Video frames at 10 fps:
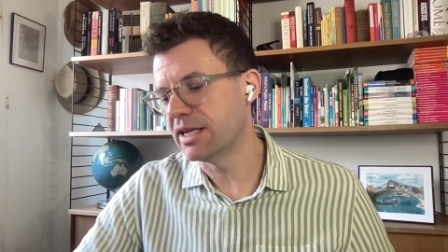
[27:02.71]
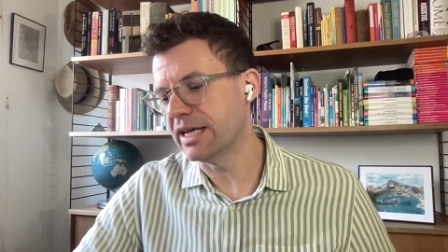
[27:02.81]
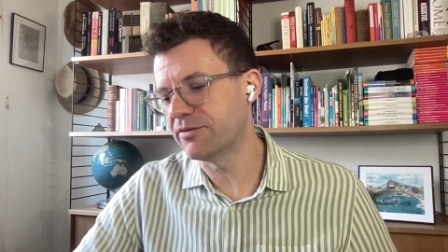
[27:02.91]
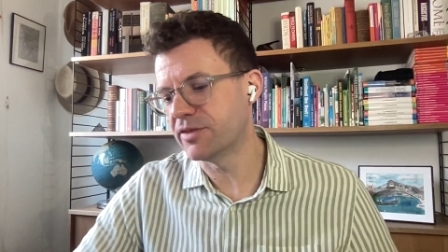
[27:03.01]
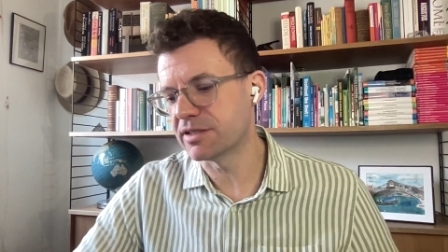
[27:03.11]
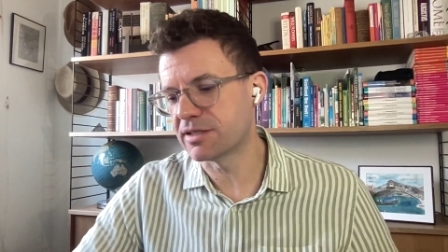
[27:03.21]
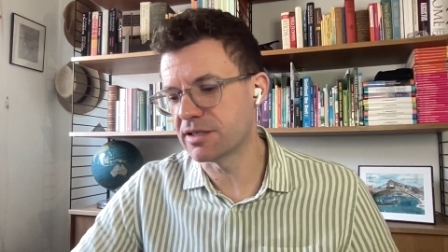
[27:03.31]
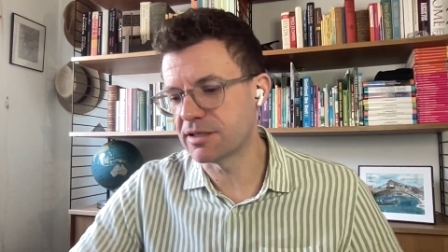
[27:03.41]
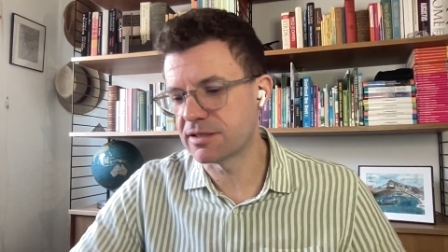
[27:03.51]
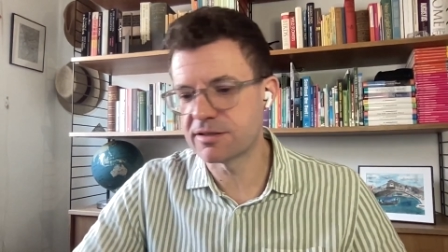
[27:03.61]
If it's
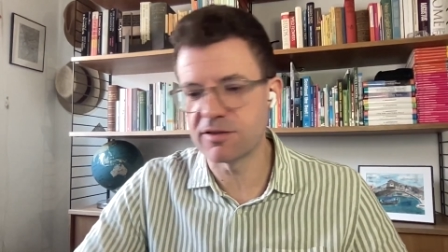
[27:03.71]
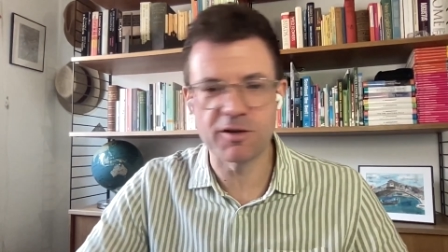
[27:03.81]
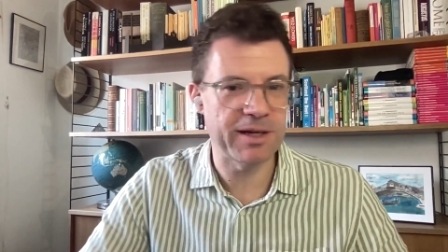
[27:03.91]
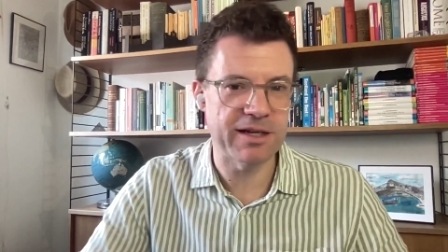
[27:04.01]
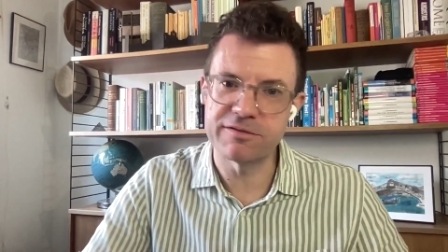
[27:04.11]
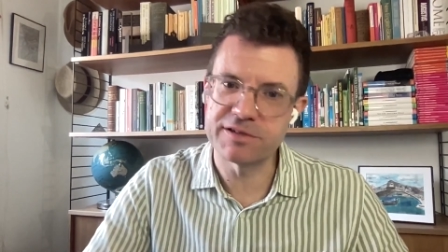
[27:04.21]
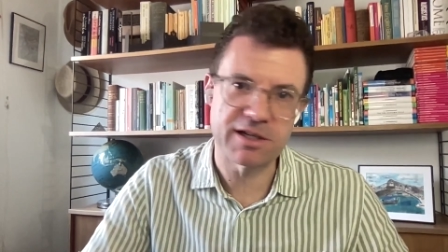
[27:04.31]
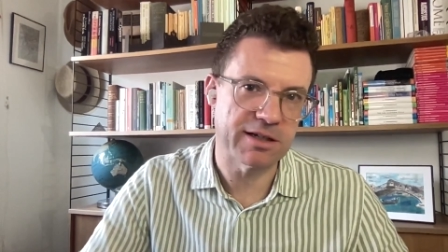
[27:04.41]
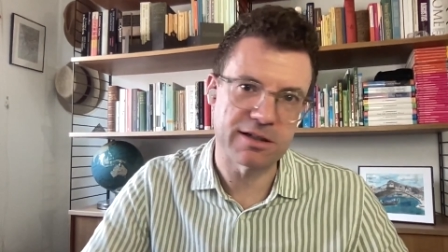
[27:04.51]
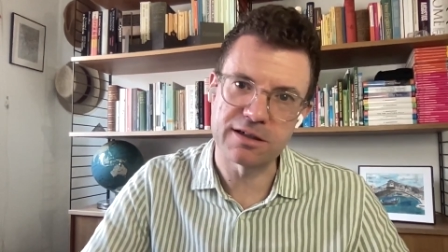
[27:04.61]
a solo piano
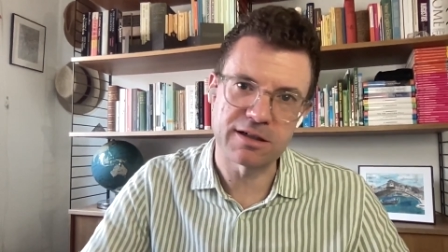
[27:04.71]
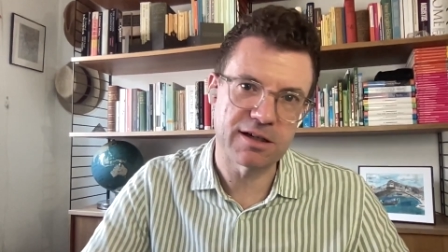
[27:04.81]
recital,